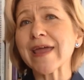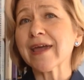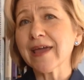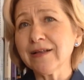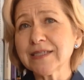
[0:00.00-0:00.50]
a
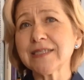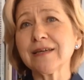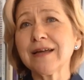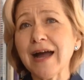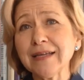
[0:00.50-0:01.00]
healthy
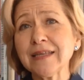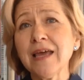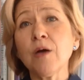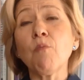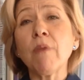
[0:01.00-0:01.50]
gut
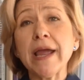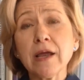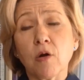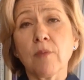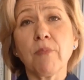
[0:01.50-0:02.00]

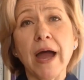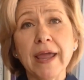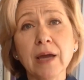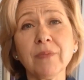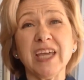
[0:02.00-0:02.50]

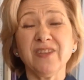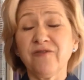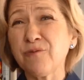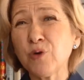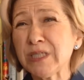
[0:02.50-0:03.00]
microbiome in
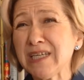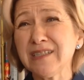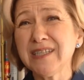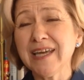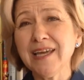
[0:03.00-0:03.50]

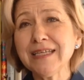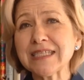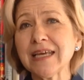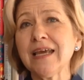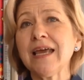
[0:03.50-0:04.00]
14
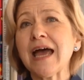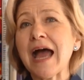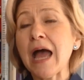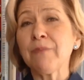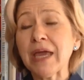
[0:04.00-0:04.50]
days.
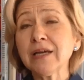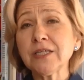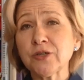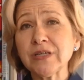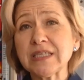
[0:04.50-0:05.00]

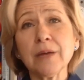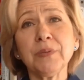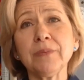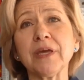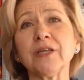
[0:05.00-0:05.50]
Omega-3
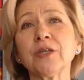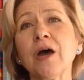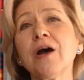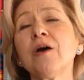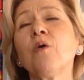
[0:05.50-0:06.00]
supplement,
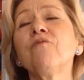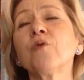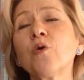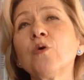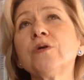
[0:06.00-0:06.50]
of
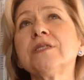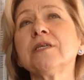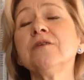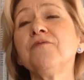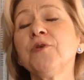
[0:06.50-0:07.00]
course,
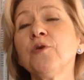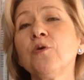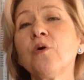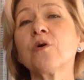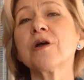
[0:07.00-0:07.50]
if
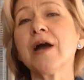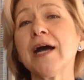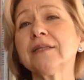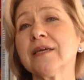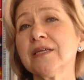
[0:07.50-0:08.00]
your
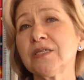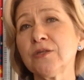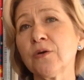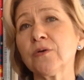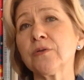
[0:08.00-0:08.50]
gut is
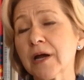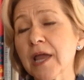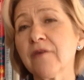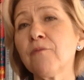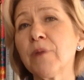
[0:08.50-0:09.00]
not
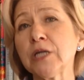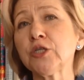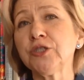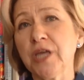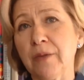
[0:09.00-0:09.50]
have
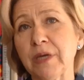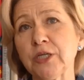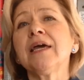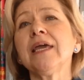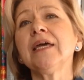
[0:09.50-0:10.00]
much
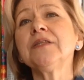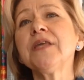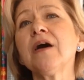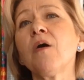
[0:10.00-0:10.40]
damage. And